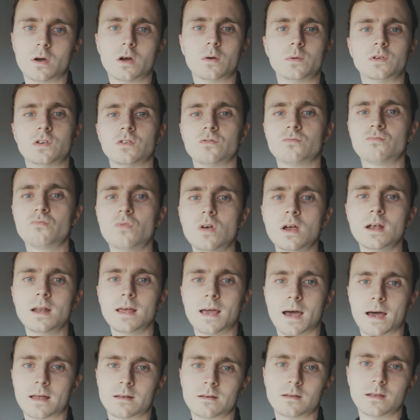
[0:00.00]
which is really
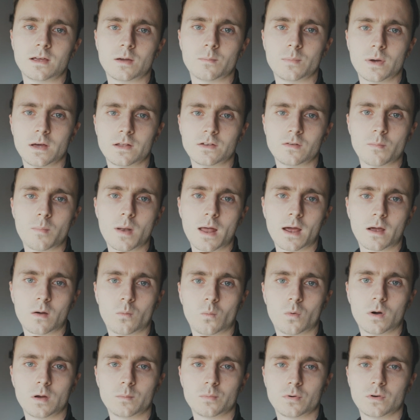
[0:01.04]
handy compared to black
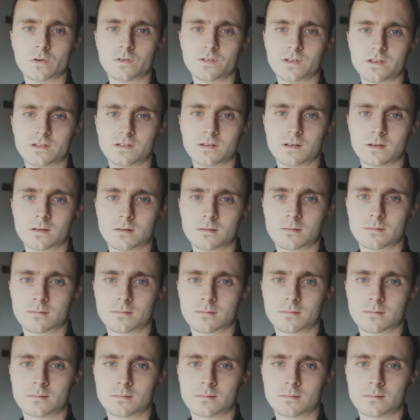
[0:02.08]
and white processing.